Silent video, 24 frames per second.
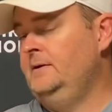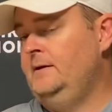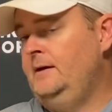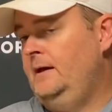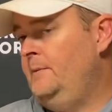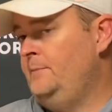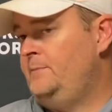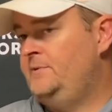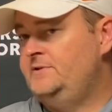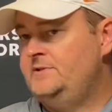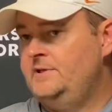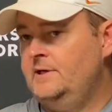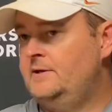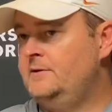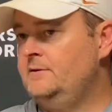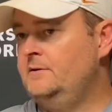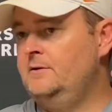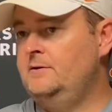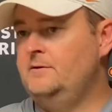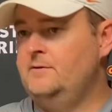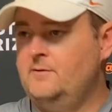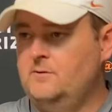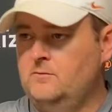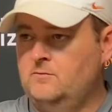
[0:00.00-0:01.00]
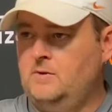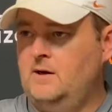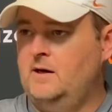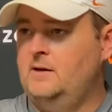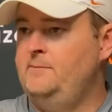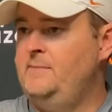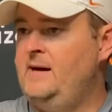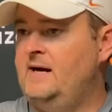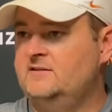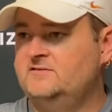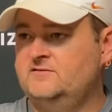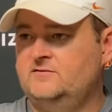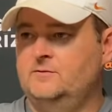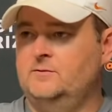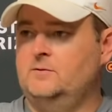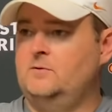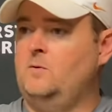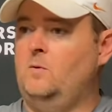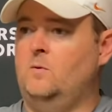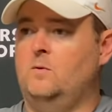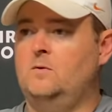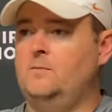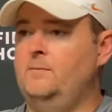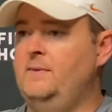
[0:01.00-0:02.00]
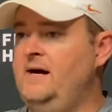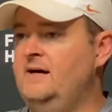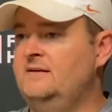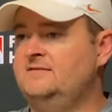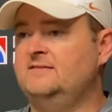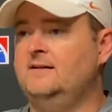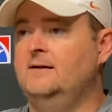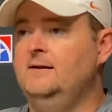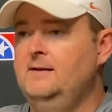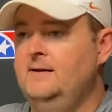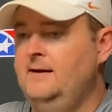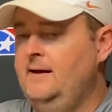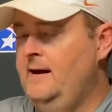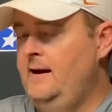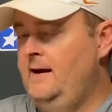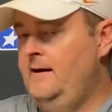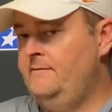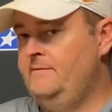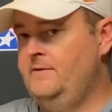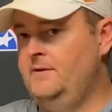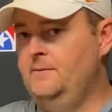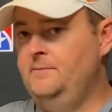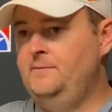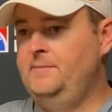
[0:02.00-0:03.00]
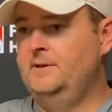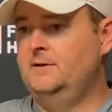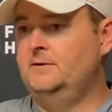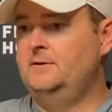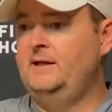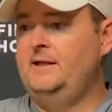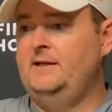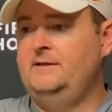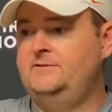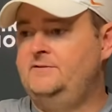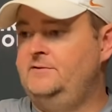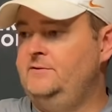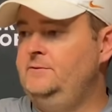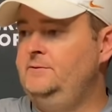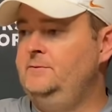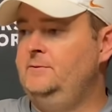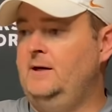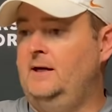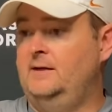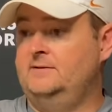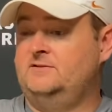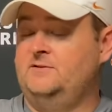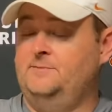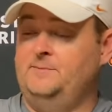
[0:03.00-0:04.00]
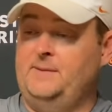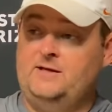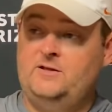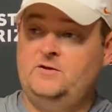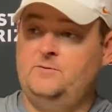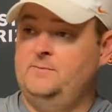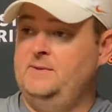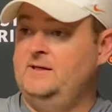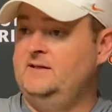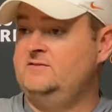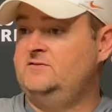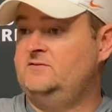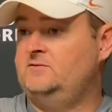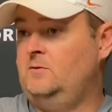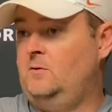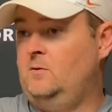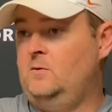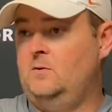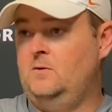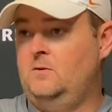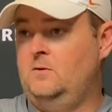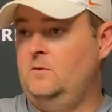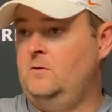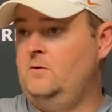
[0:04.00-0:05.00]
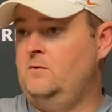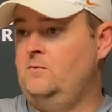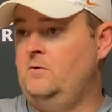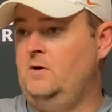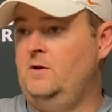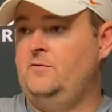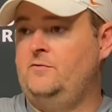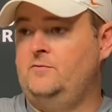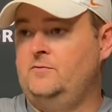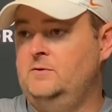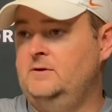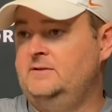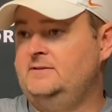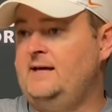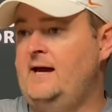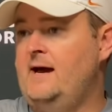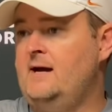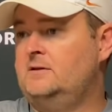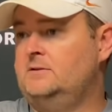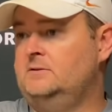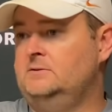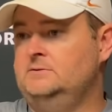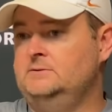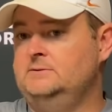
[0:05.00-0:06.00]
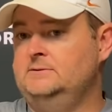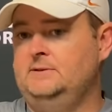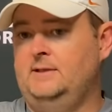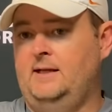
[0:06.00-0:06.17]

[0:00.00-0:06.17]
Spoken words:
In particular, their running backs and their quarterbacks have the ability to make you miss or to run through a tackle.